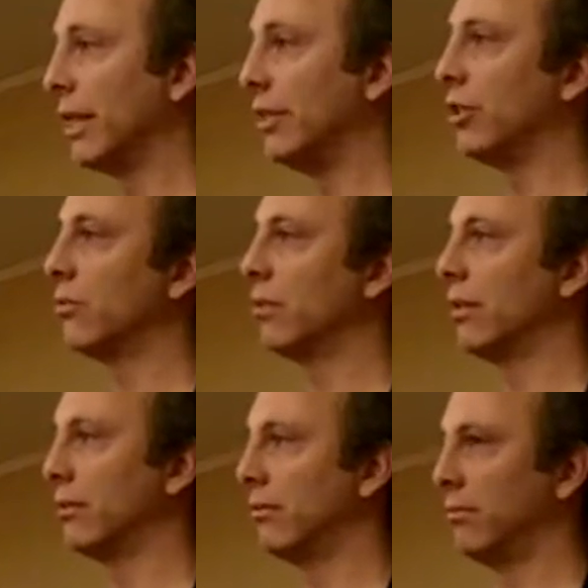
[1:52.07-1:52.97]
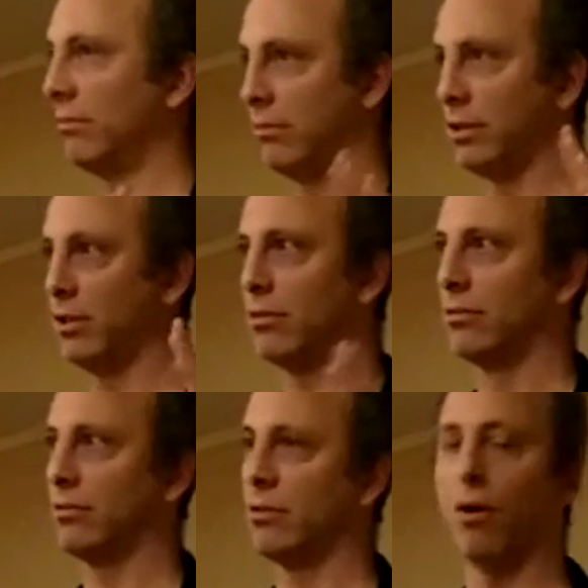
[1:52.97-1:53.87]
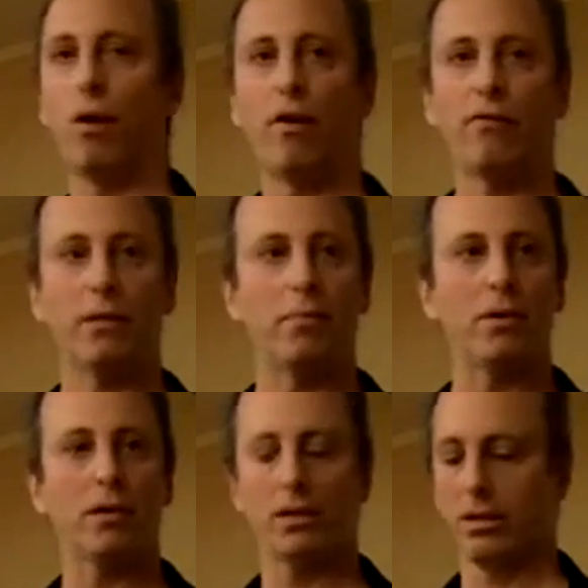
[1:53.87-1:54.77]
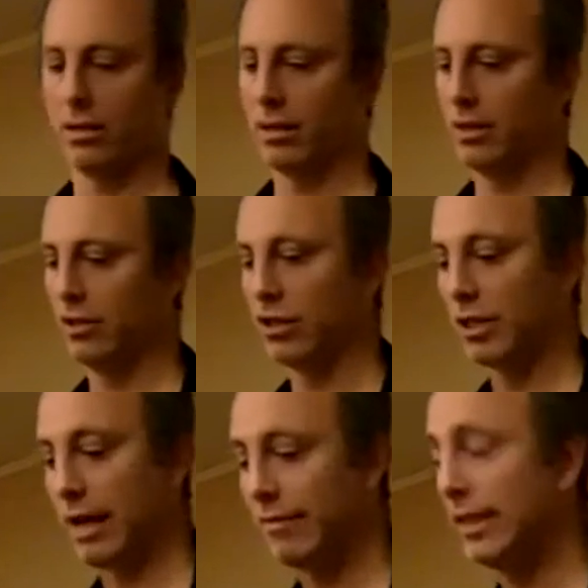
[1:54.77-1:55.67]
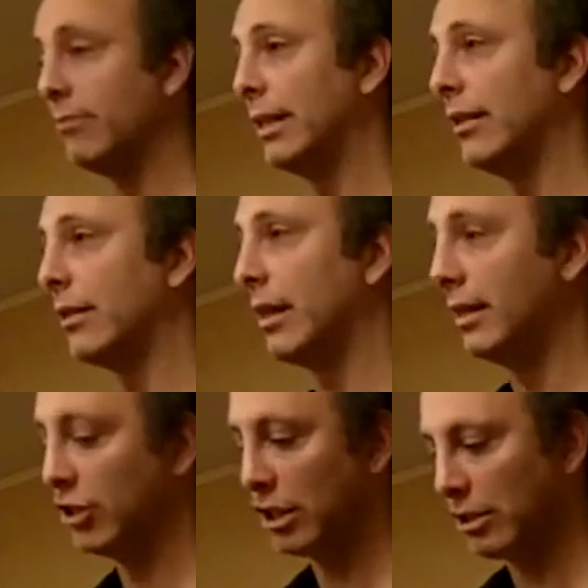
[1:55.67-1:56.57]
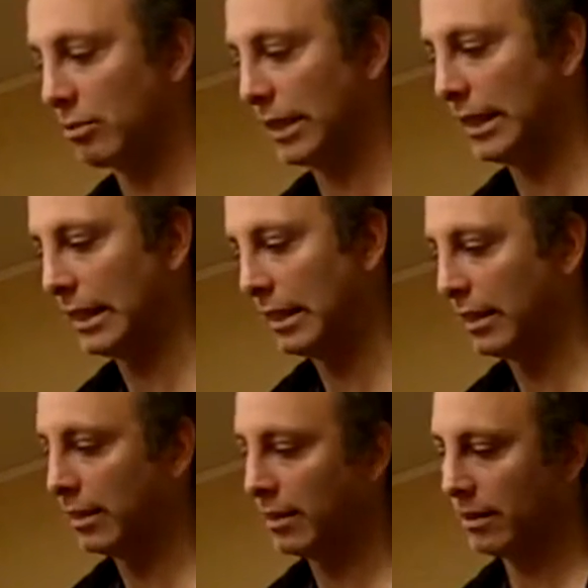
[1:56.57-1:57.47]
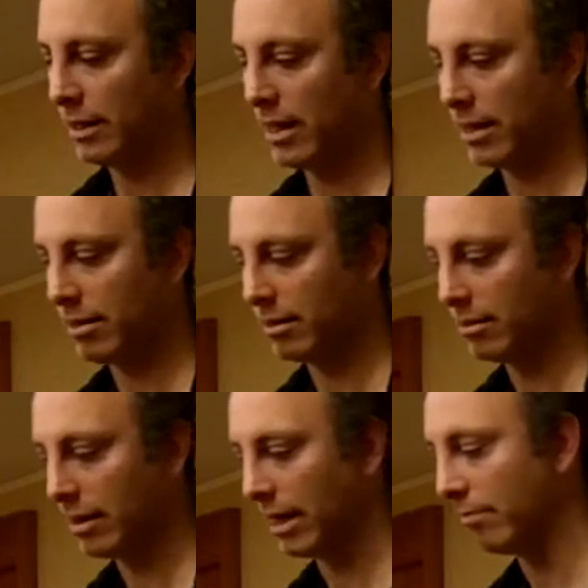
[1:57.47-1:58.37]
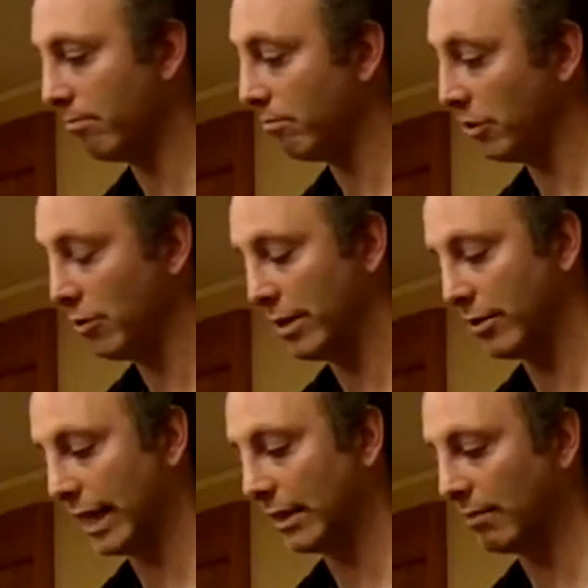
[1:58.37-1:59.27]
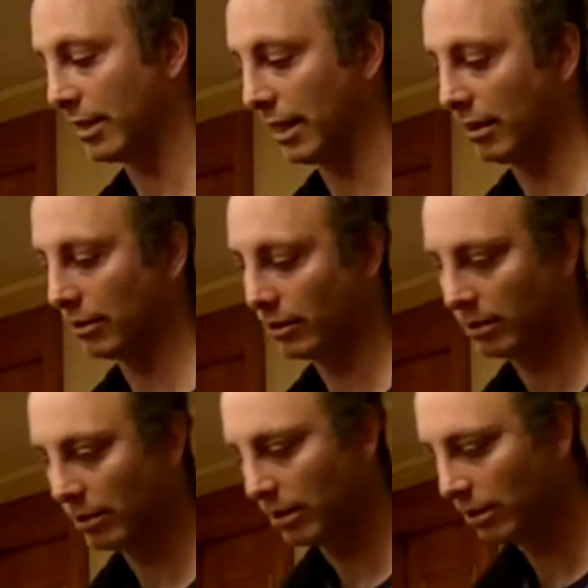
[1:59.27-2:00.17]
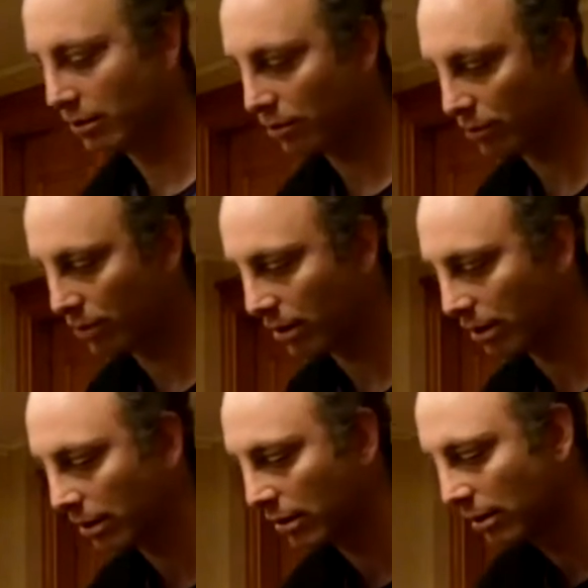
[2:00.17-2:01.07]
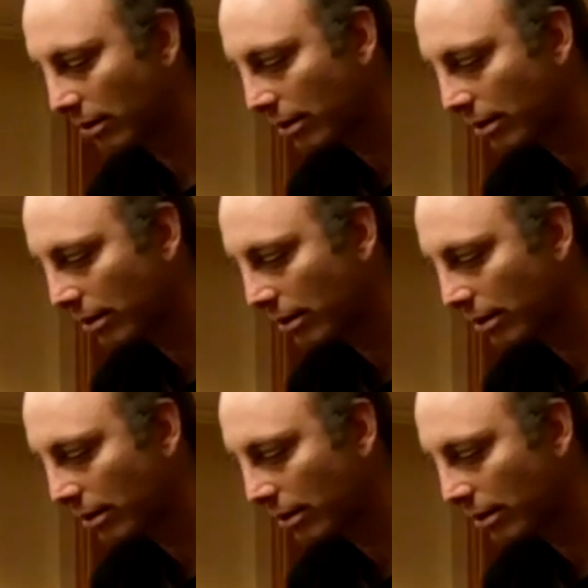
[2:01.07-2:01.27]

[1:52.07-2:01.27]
They just want to just go off with a book, just have an e-reader and just read, then you either get something else, or